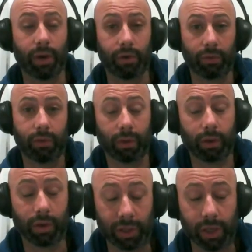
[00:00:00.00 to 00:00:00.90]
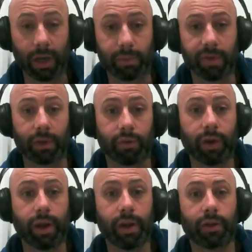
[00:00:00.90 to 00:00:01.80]
I showed up to the
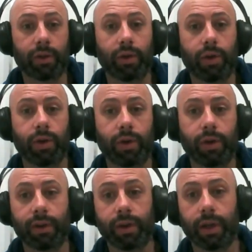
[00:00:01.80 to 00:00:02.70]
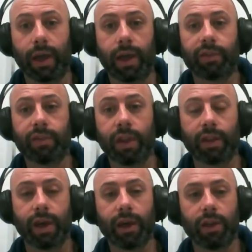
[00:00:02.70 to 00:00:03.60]
ground on
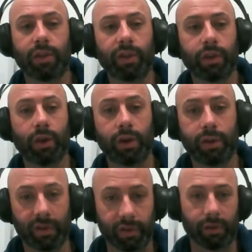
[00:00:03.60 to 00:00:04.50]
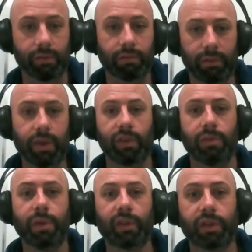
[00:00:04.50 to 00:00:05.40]
Saturday, I was thinking, these are the
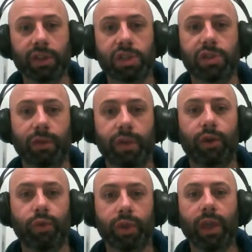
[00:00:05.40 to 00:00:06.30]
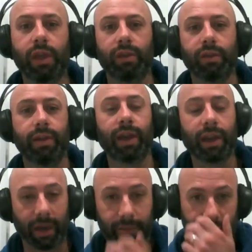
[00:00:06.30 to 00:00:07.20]
best conditions we've had all year. And
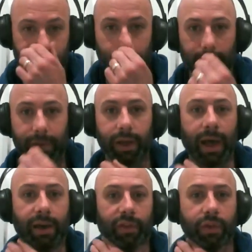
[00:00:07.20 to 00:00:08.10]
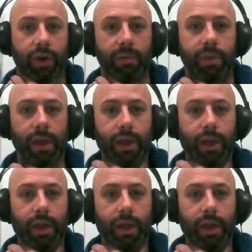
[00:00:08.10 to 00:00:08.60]
that came back to bite me at half-time.